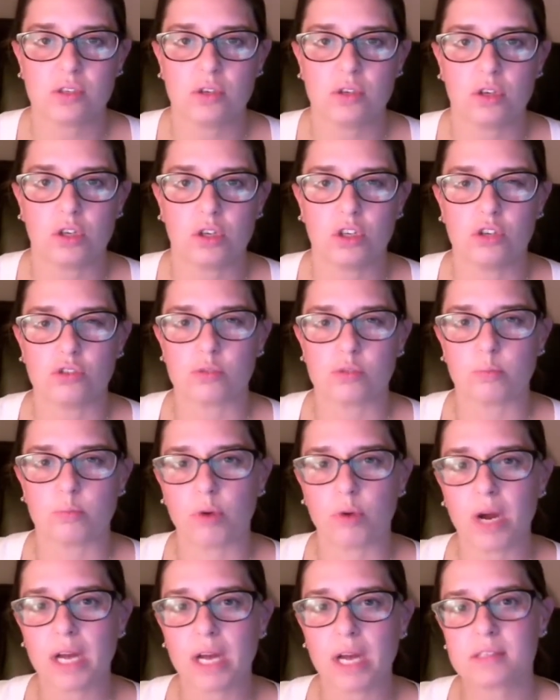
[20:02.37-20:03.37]
So you can use
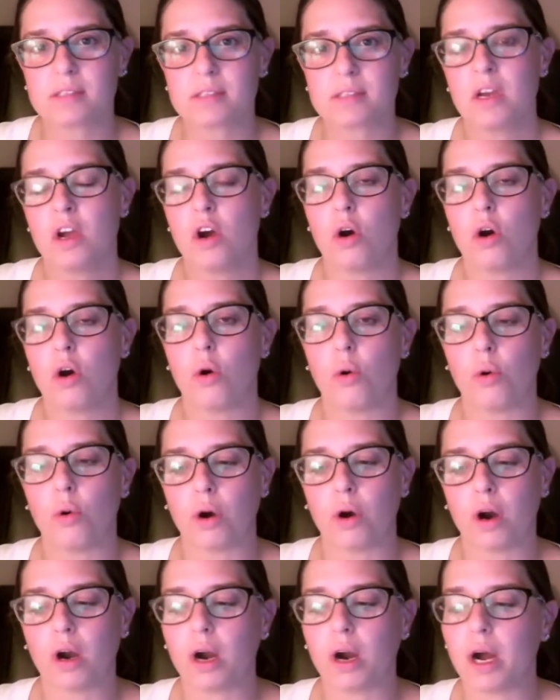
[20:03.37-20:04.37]
bricks
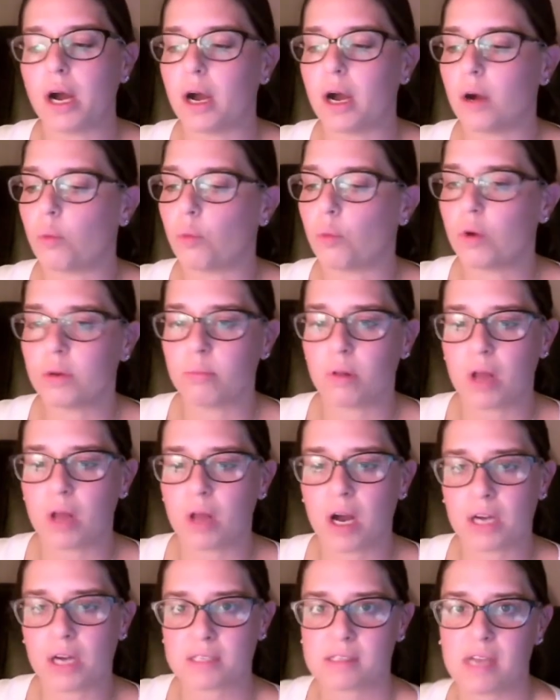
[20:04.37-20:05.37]
or wood
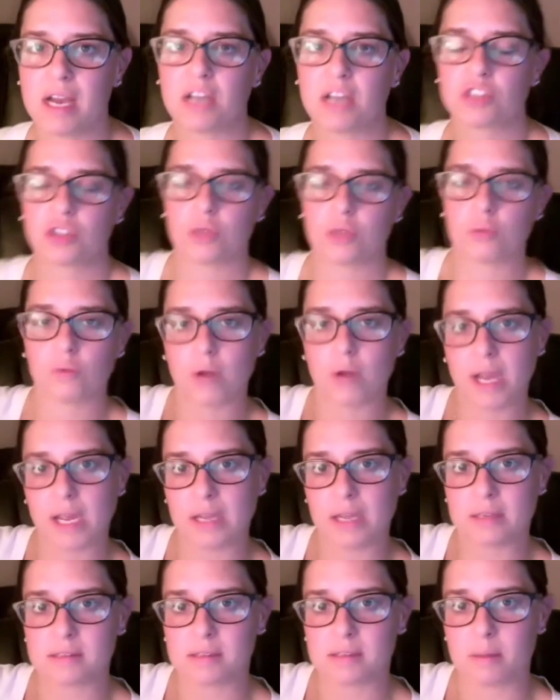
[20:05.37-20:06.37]
blocks to actually
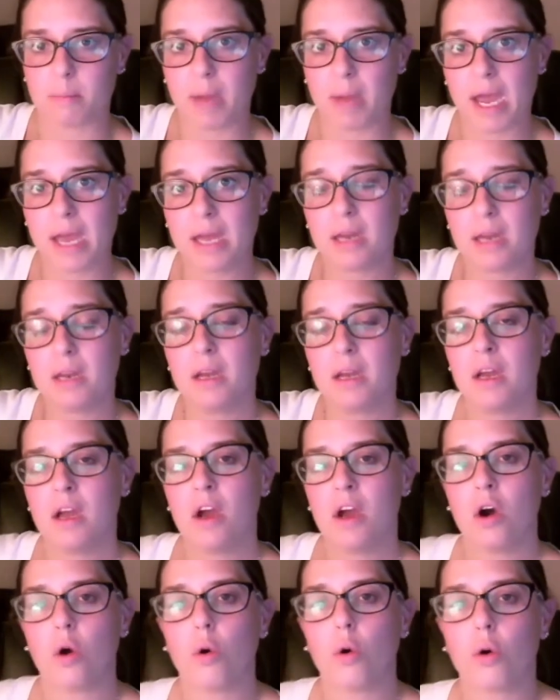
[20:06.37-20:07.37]
raise the bed,
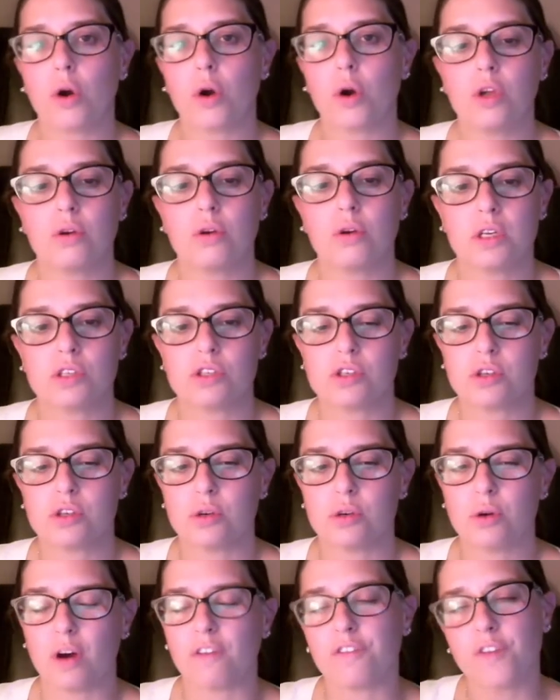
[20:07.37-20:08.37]
or you can
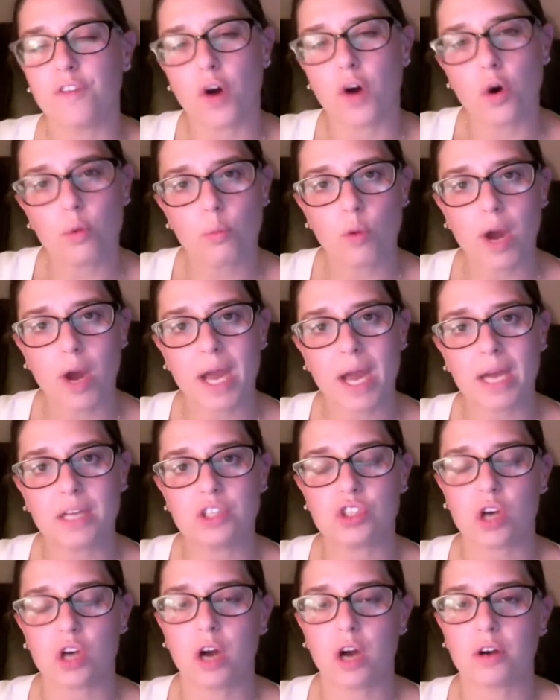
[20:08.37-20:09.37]
do a foam
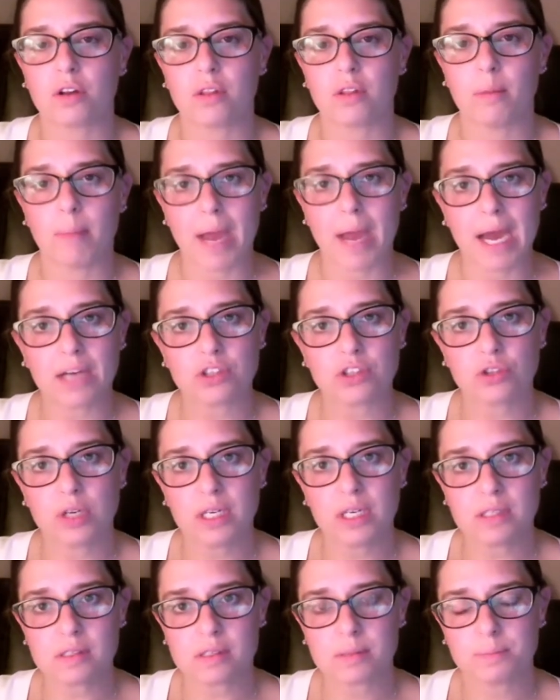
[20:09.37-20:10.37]
wedge under the
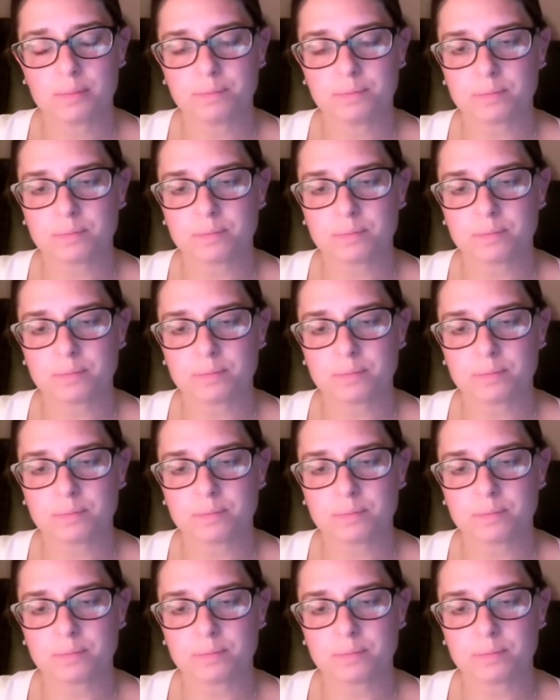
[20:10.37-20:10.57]
mattress.